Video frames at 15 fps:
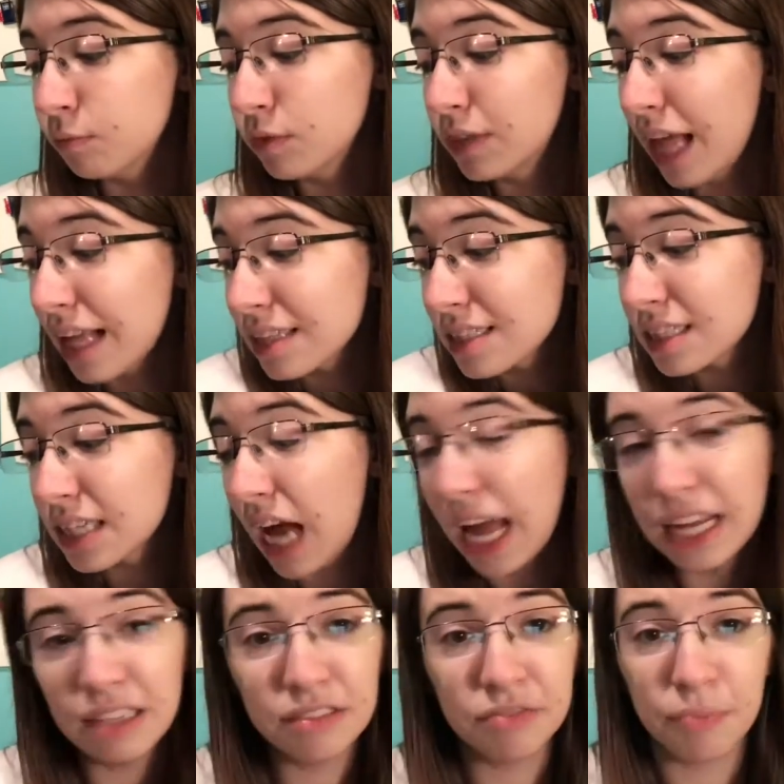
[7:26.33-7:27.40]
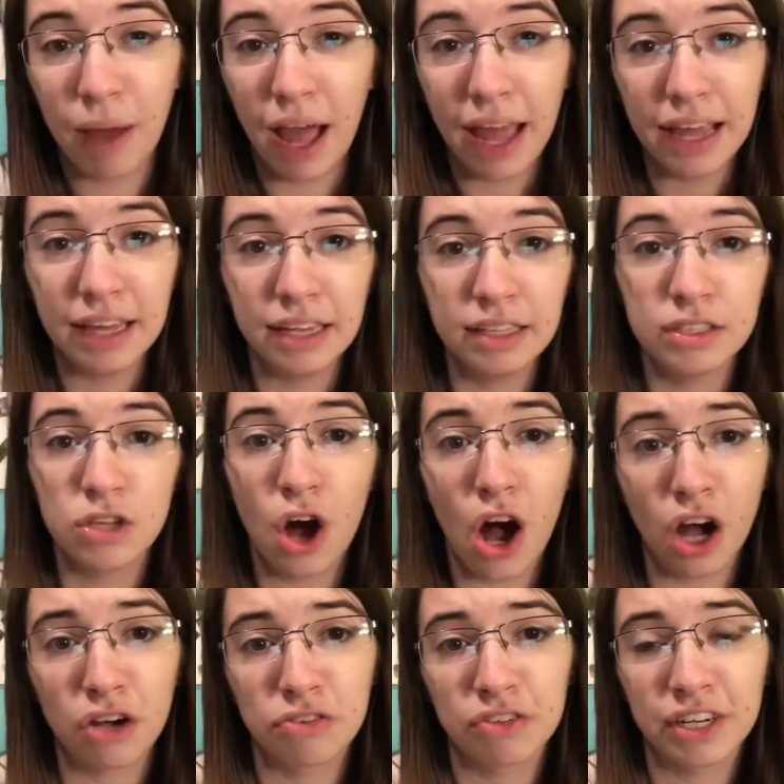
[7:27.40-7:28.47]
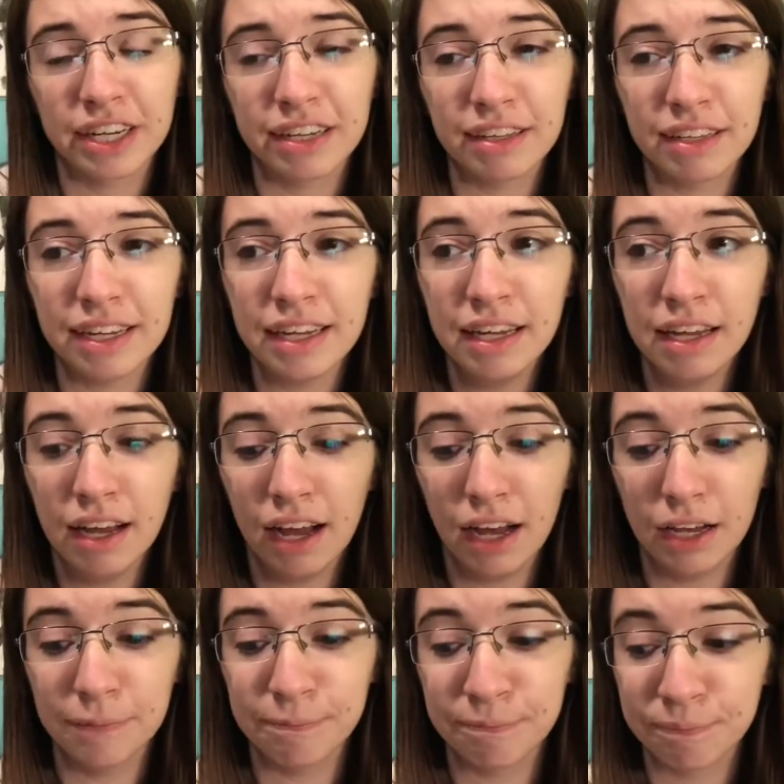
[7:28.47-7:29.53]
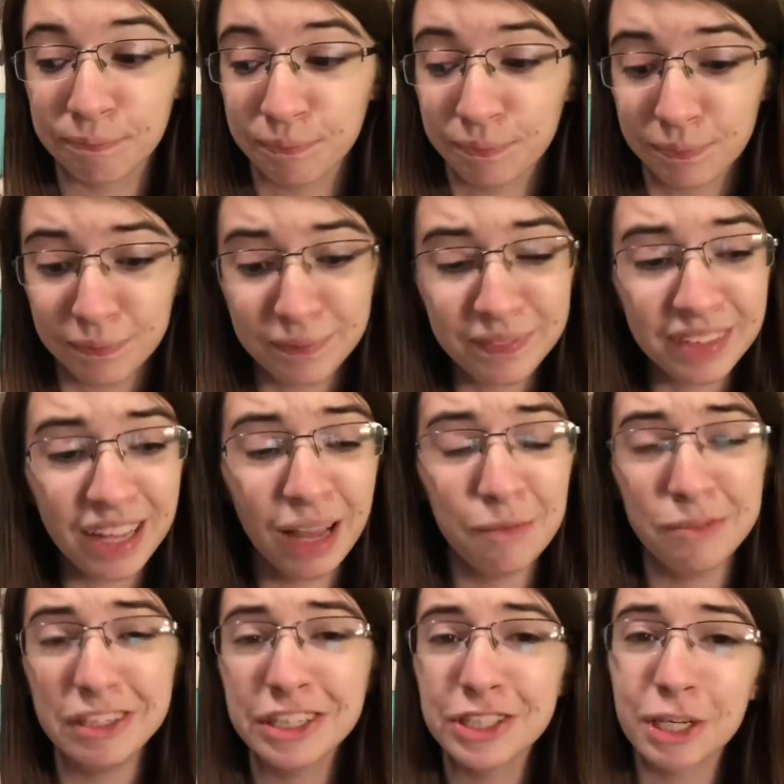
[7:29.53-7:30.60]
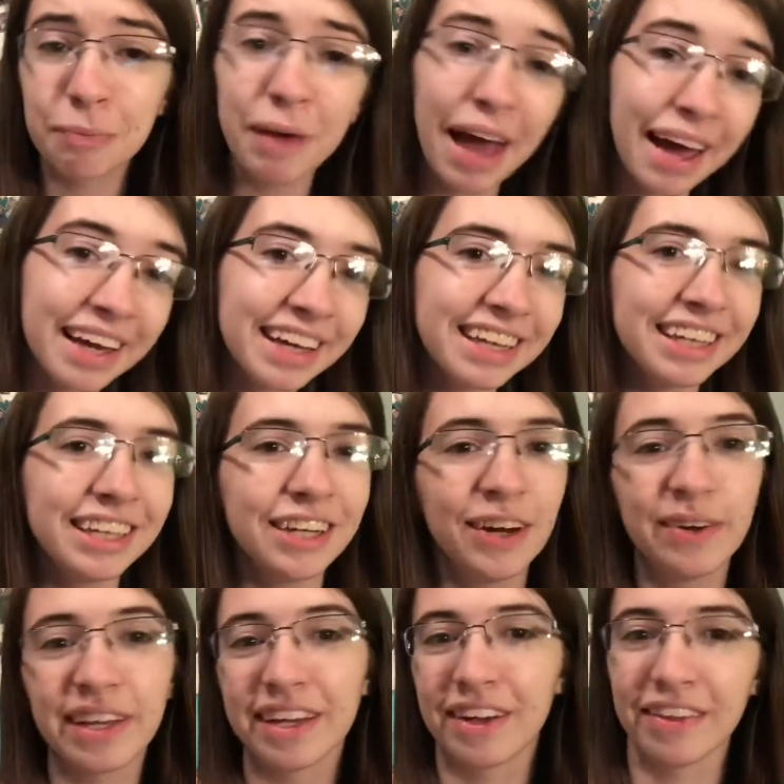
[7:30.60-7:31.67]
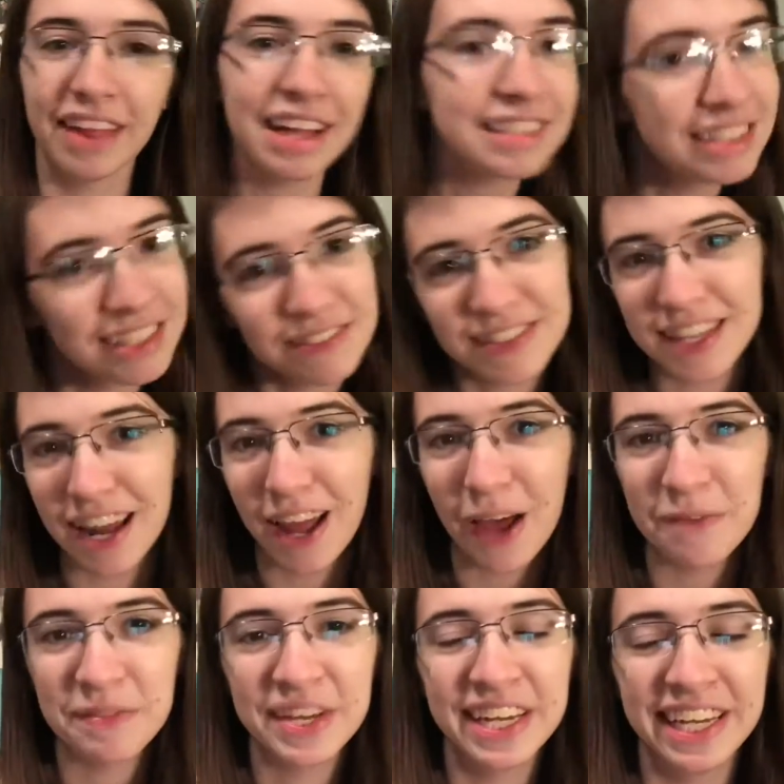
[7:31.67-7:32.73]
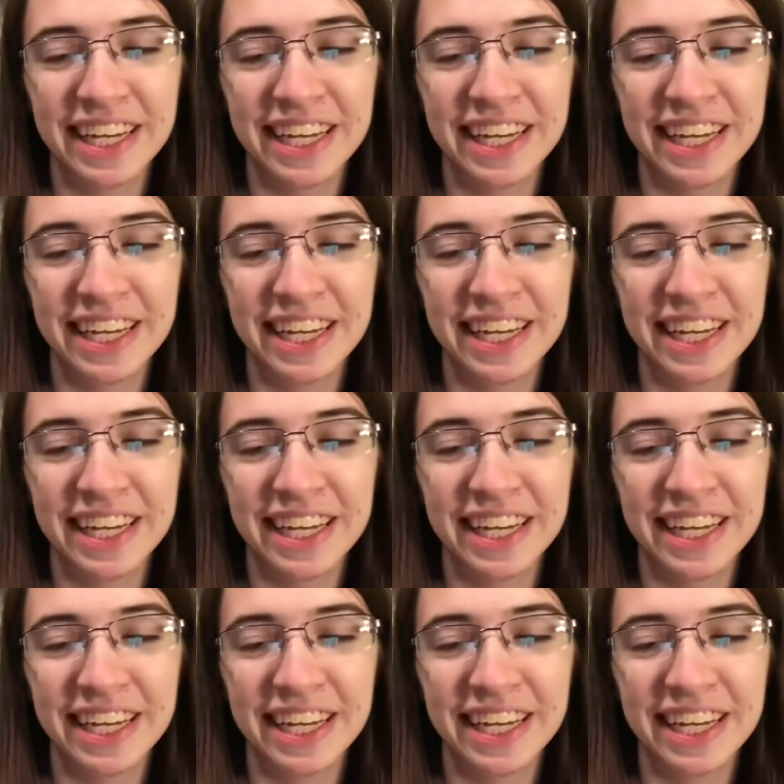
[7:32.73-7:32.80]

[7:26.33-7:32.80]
that's kind of my talk for Italy. I'm finishing packing, you know, getting all that stuff set up.